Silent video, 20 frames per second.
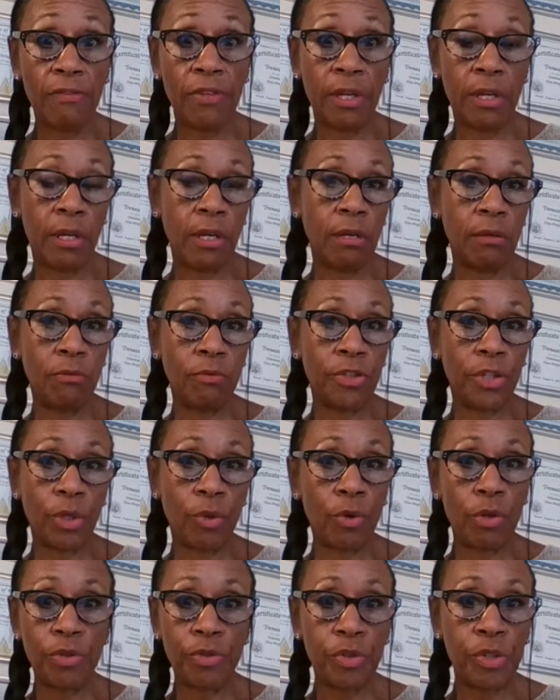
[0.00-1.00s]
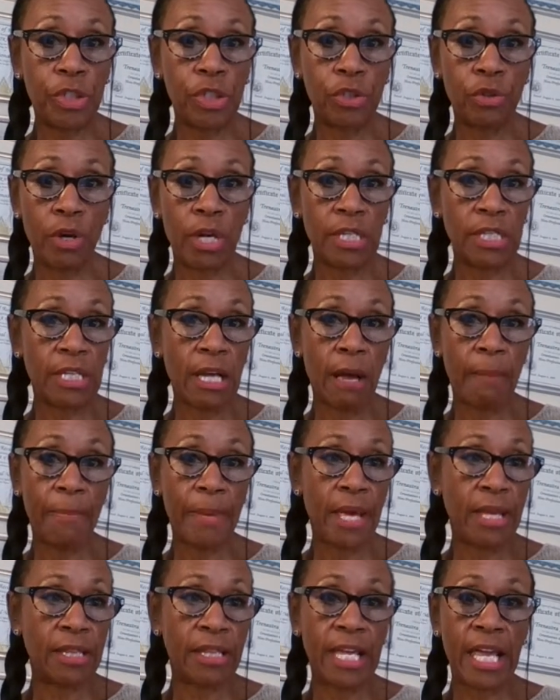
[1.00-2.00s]
of the grocery store I shop
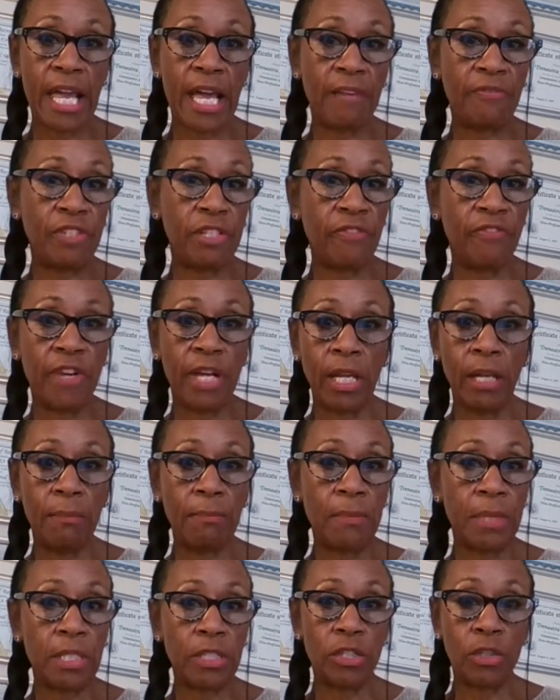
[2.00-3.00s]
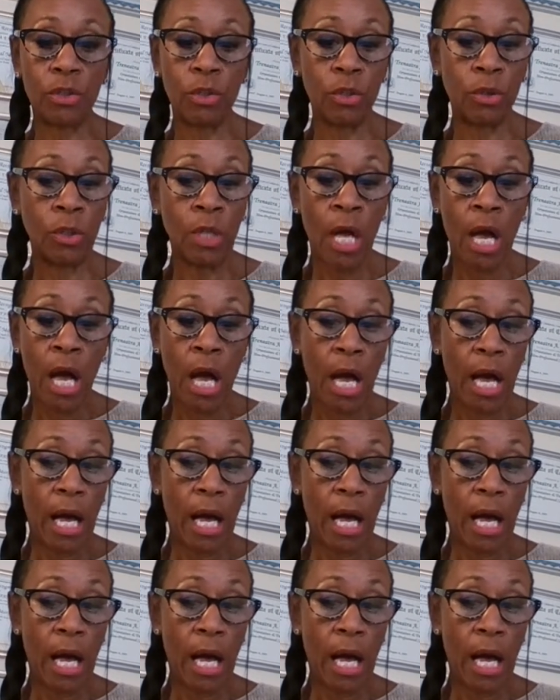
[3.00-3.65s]
at, they have developmental